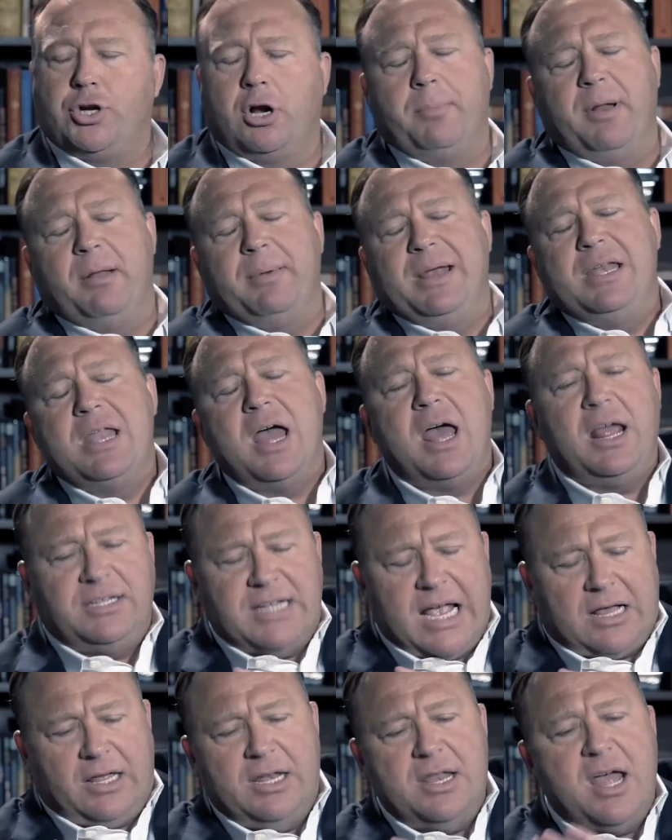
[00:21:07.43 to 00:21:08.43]
Sure, but I mean,
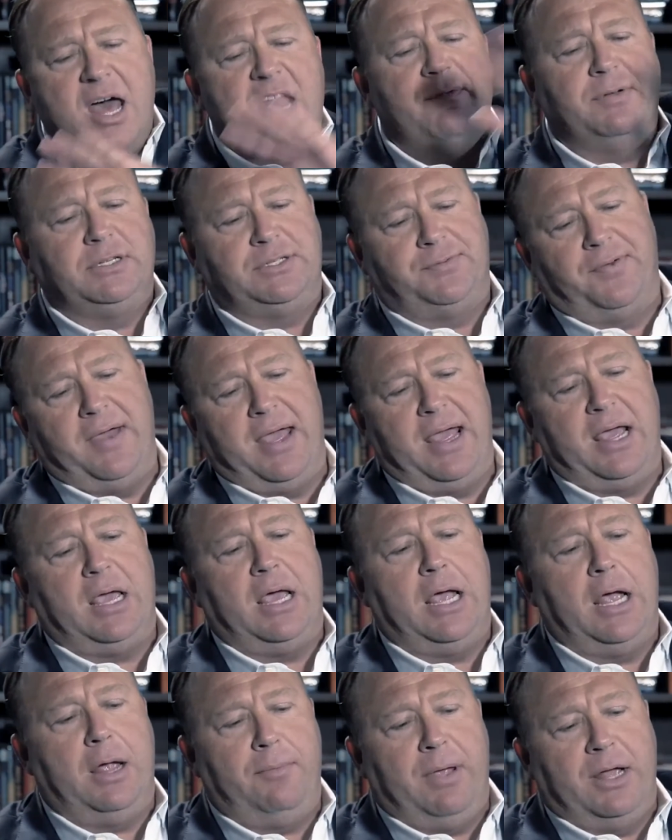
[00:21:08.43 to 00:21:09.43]
exactly. None of it's fake.
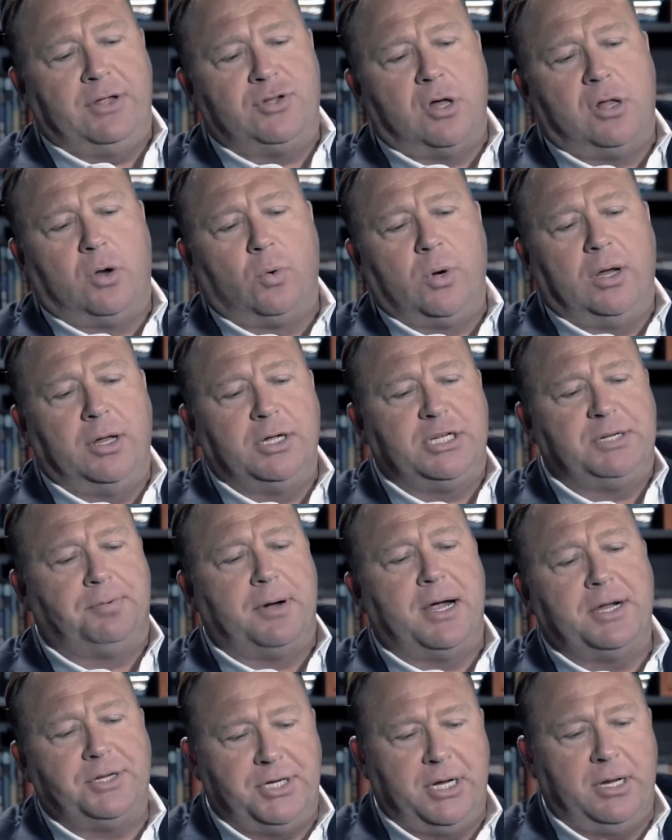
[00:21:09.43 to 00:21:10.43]
It's all a real
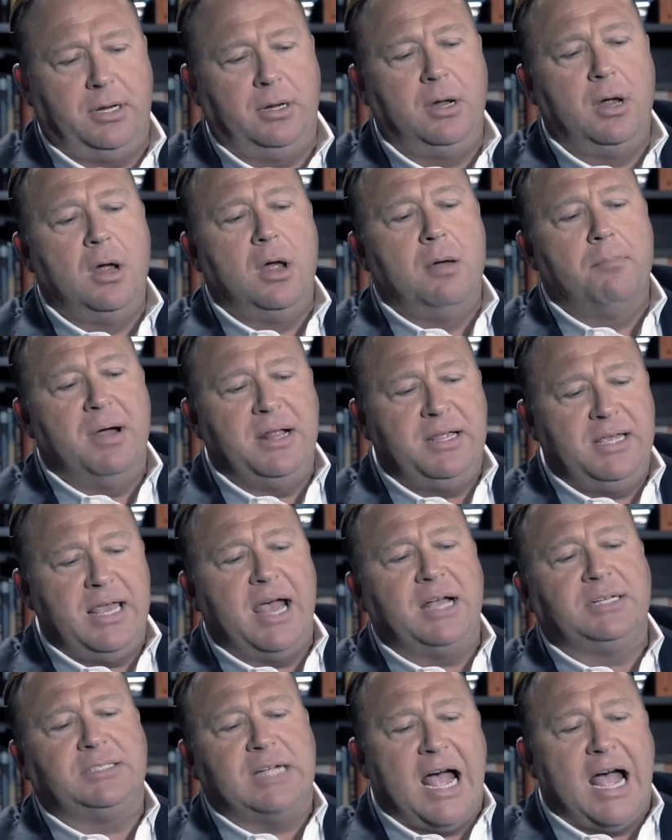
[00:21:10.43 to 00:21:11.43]
expression. But yes,